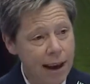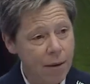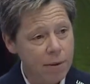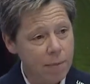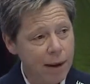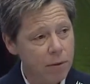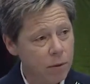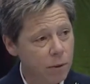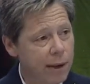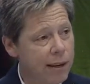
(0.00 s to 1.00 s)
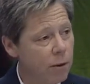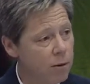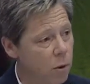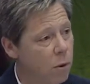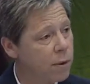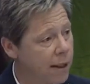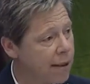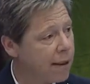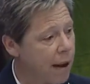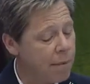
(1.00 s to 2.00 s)
I was about 30 years old at
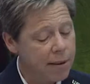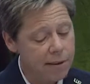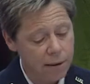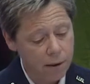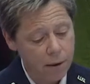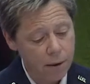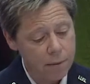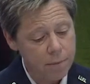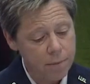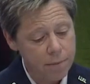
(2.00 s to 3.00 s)
the time that this occurred.